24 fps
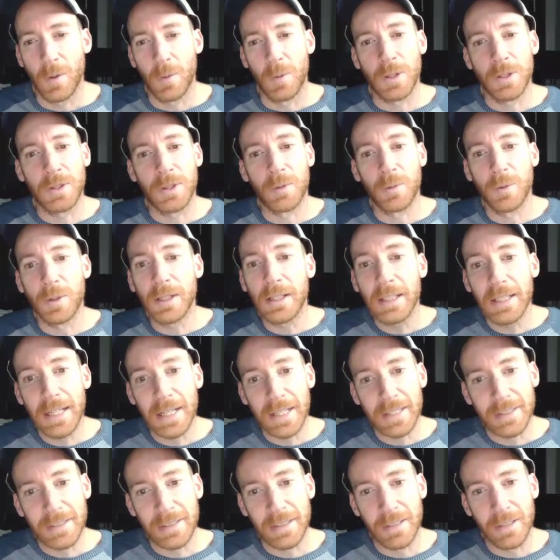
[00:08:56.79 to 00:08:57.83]
What they're really
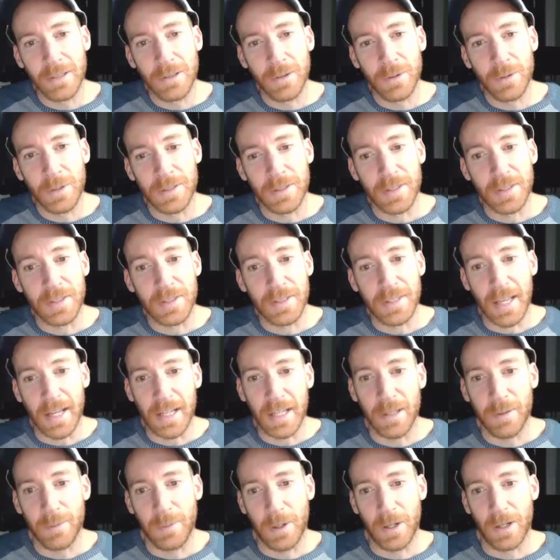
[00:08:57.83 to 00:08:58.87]
asking you is the
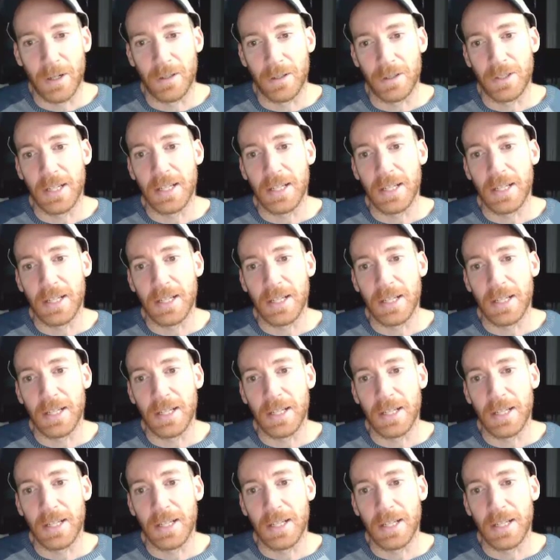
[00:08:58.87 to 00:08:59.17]
second part.